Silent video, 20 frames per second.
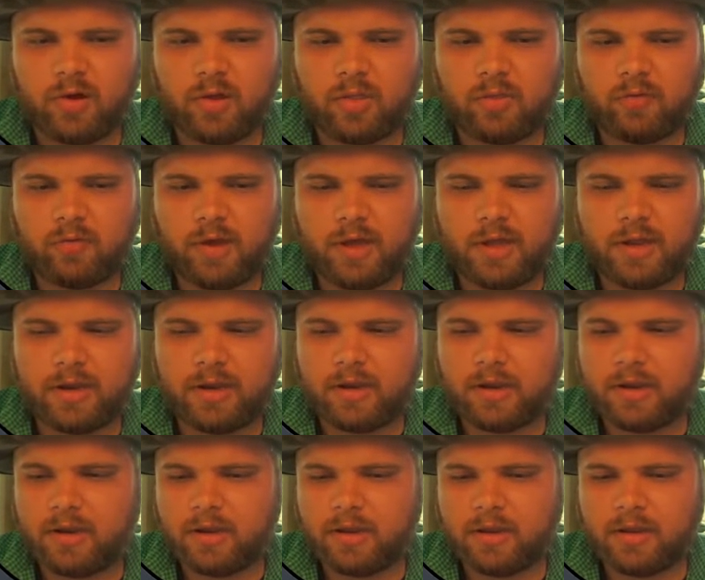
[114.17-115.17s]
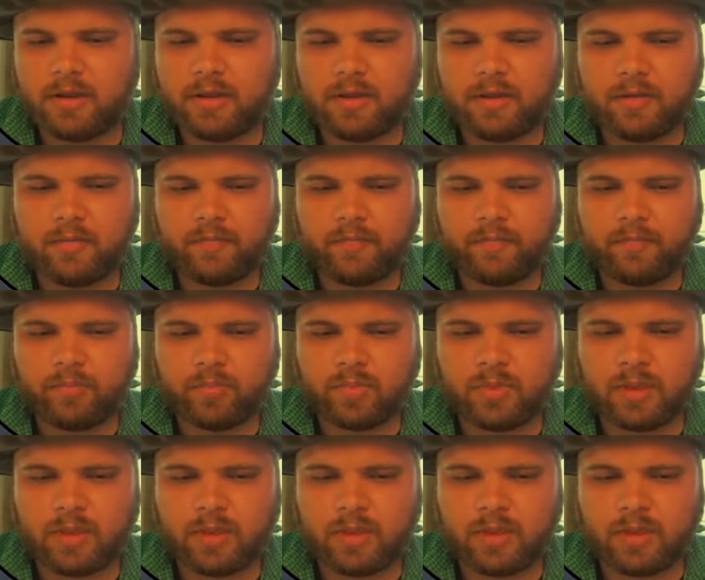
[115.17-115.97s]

especially if it's later in the game,